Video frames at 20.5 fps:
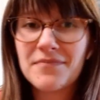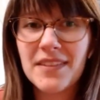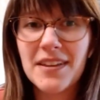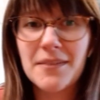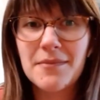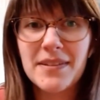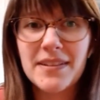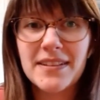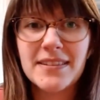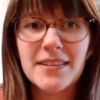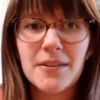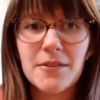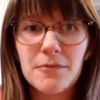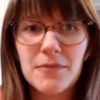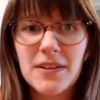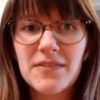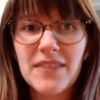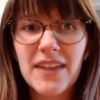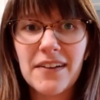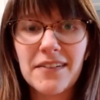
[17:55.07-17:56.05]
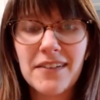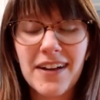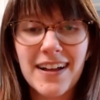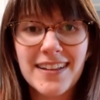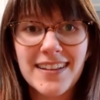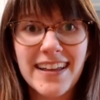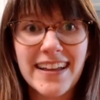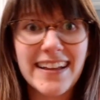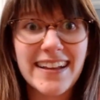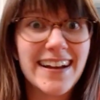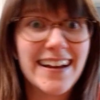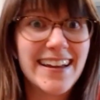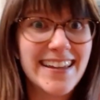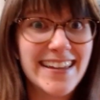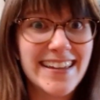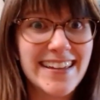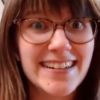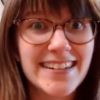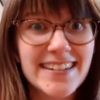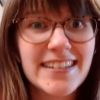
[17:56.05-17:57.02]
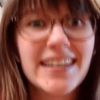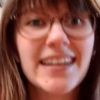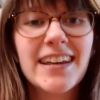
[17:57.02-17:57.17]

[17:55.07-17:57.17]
It means that we've now got a hint,